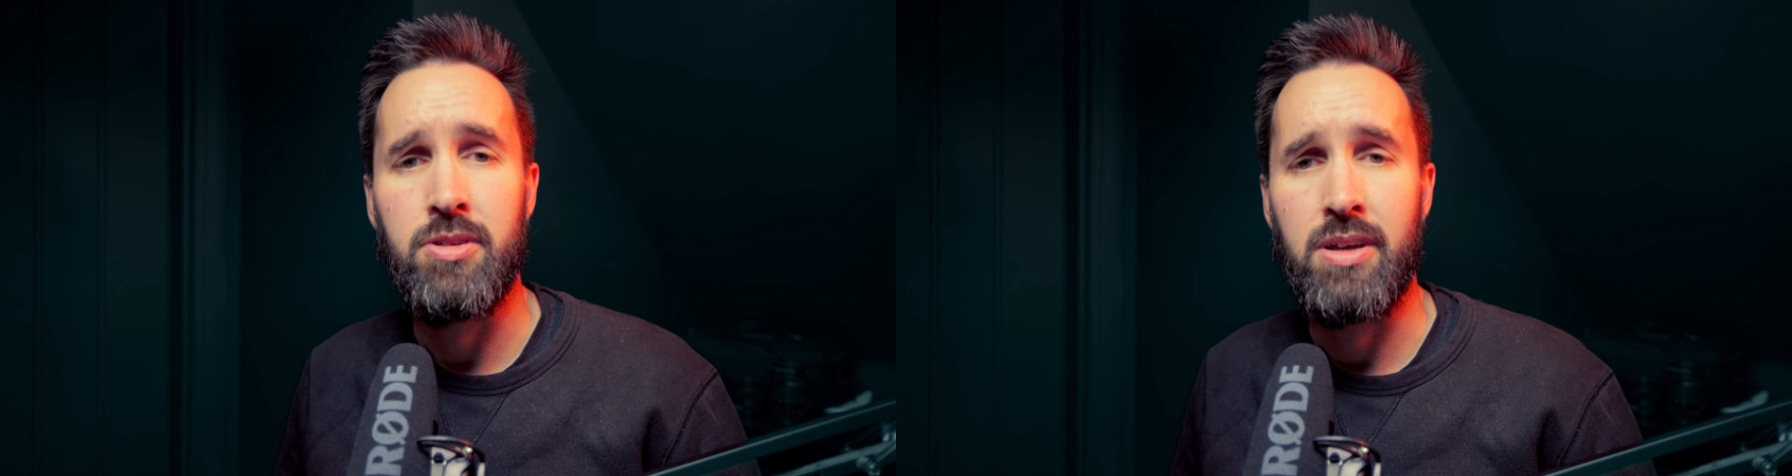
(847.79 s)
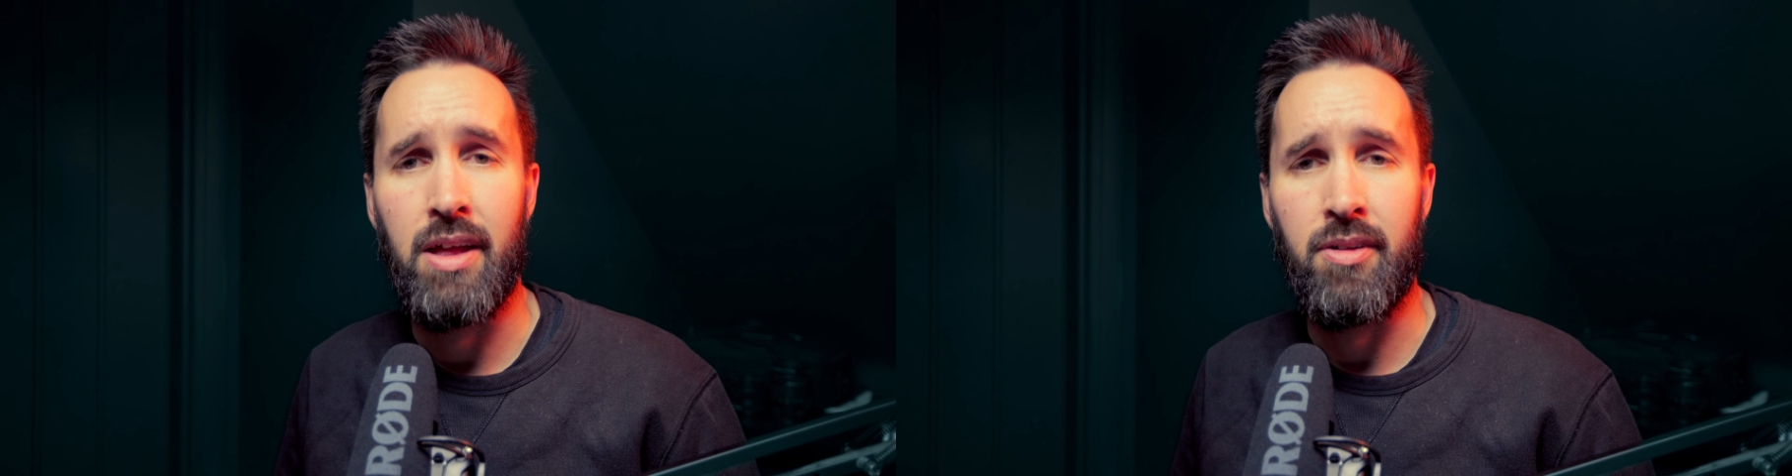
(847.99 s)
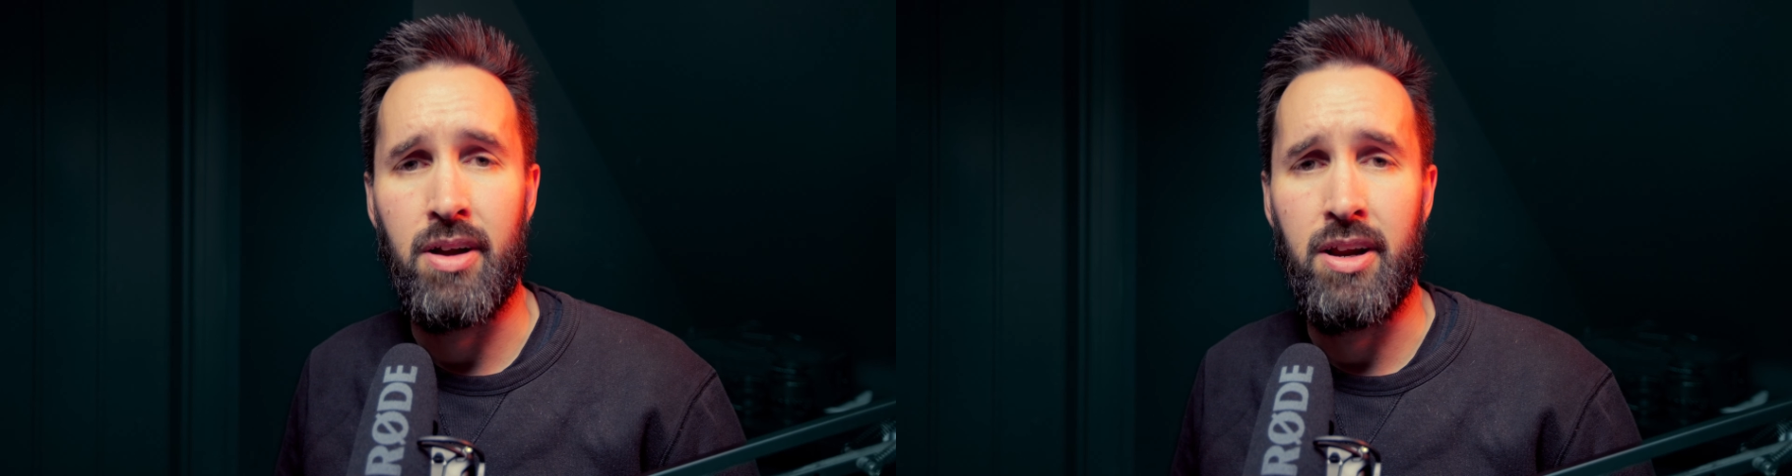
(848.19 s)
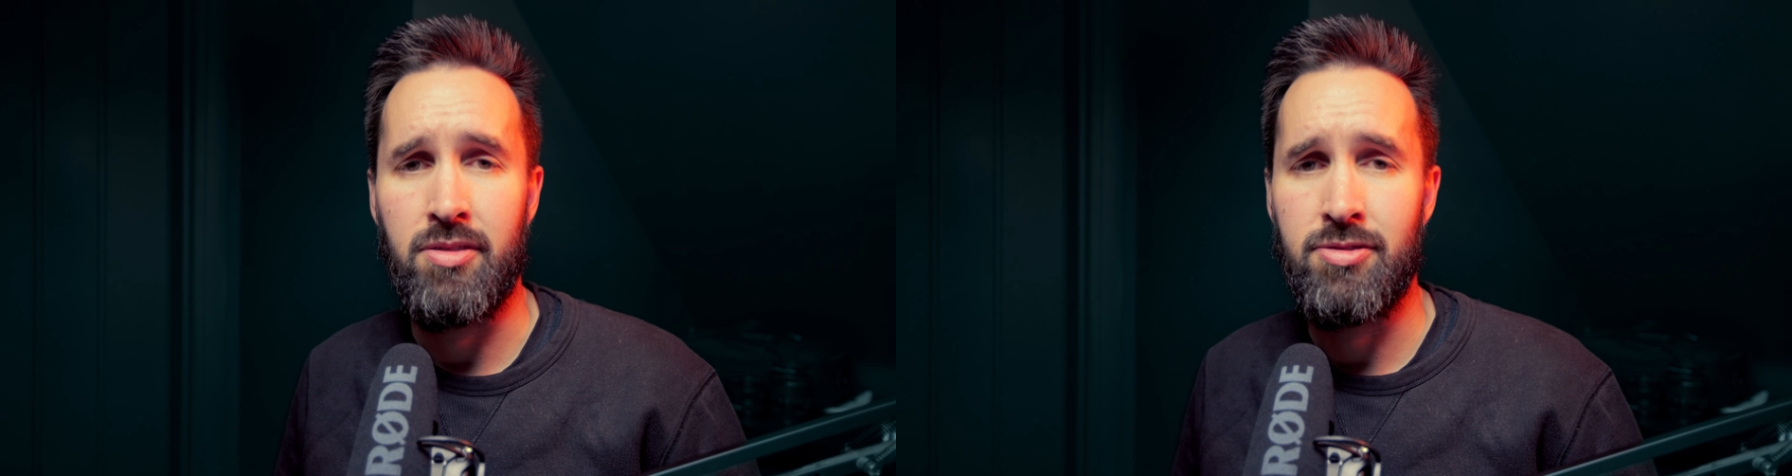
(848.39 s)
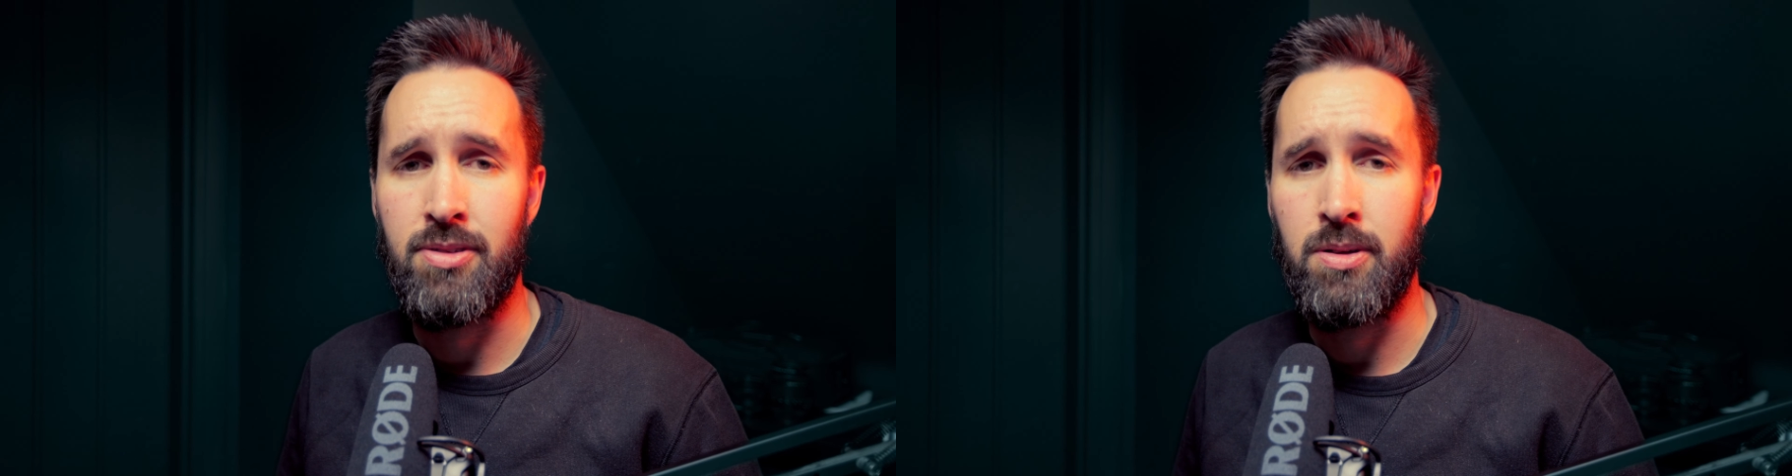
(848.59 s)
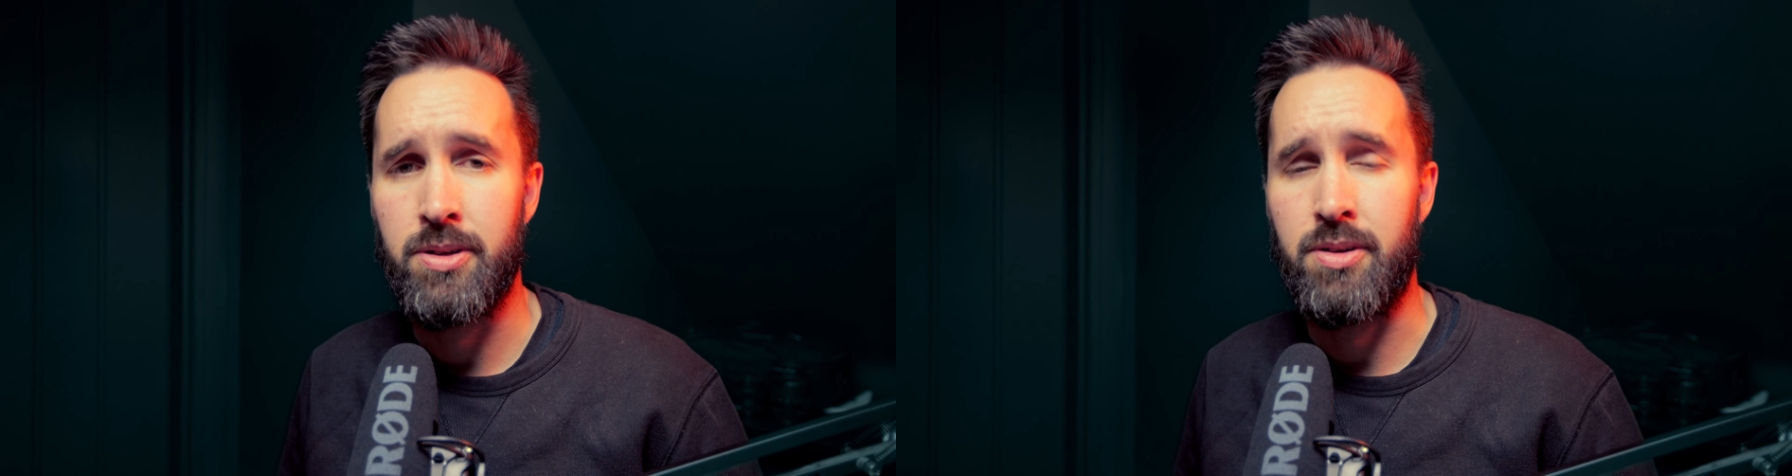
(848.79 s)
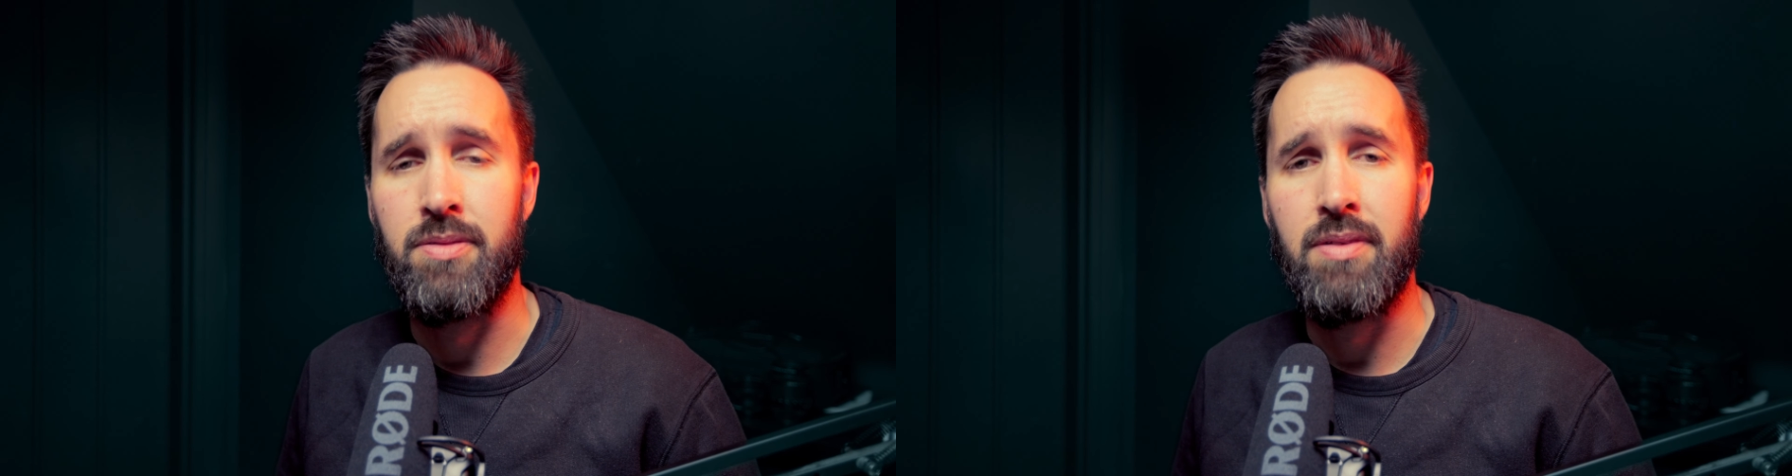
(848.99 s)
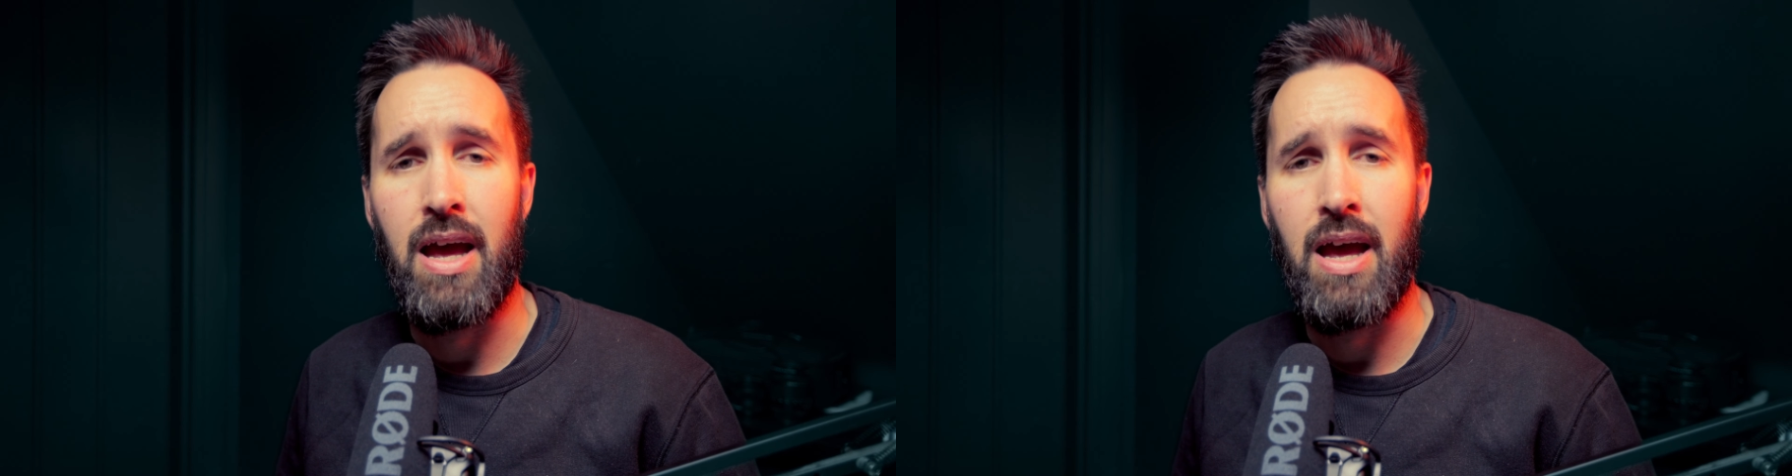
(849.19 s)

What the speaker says: together in a folder,